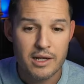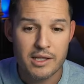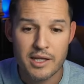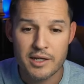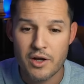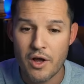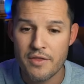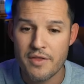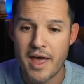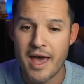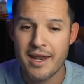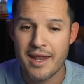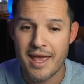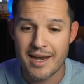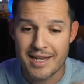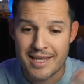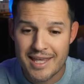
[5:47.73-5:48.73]
click on that,
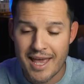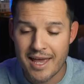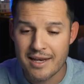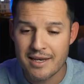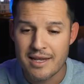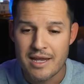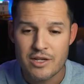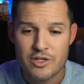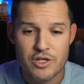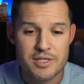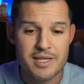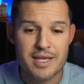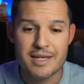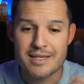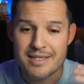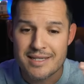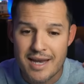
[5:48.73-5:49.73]
and again, just
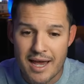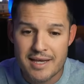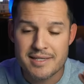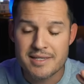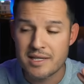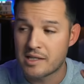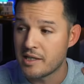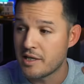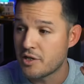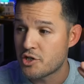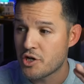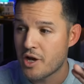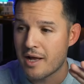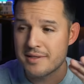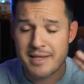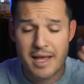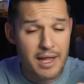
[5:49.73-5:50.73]
get nice clean
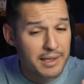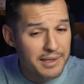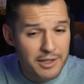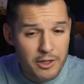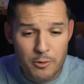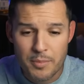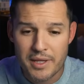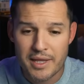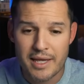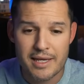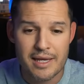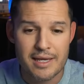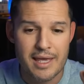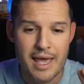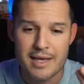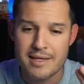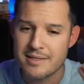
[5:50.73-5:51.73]
shots, a little bit like a
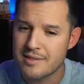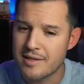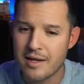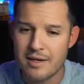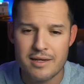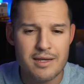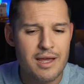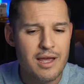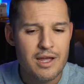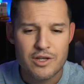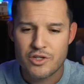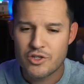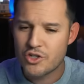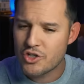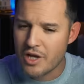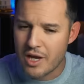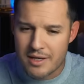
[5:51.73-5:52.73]
case study,
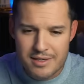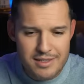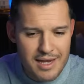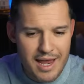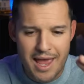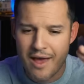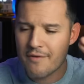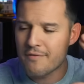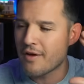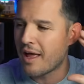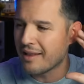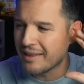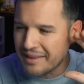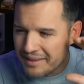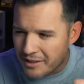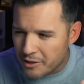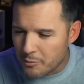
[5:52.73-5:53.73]
just to have a
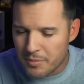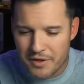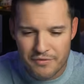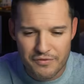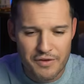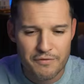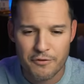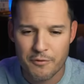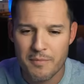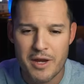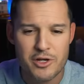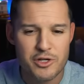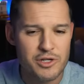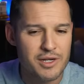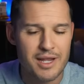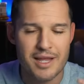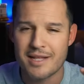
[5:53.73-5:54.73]
little bit of
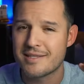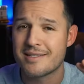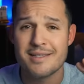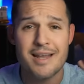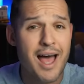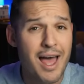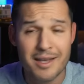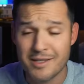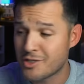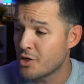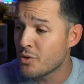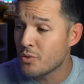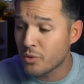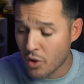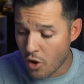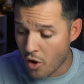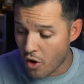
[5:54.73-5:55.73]
information. It's not
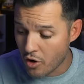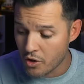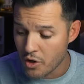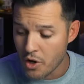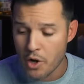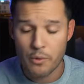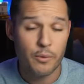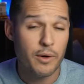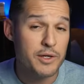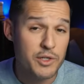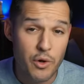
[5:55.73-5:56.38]
too long or I